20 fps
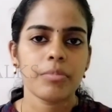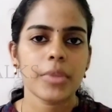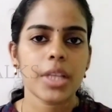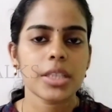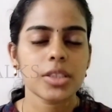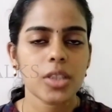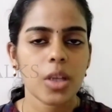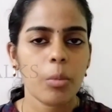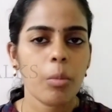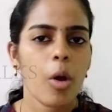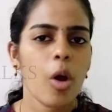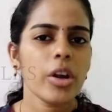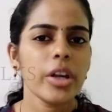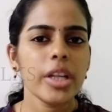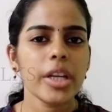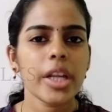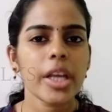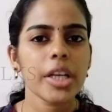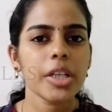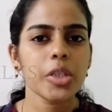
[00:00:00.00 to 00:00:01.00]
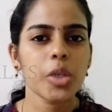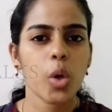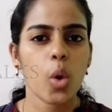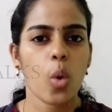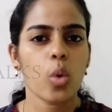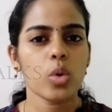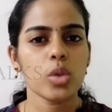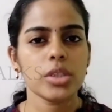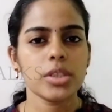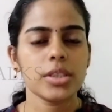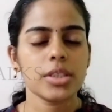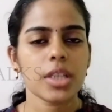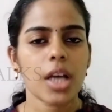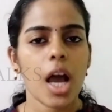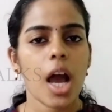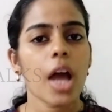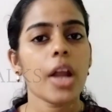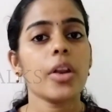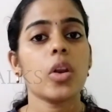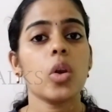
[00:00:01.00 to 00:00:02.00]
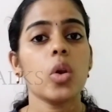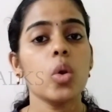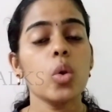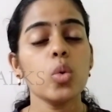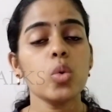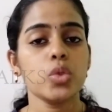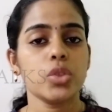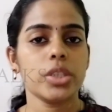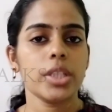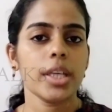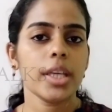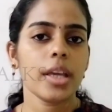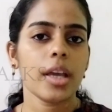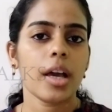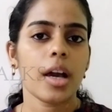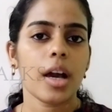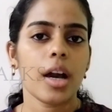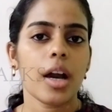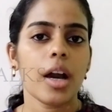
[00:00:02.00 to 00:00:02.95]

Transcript: the subordinate courts are losing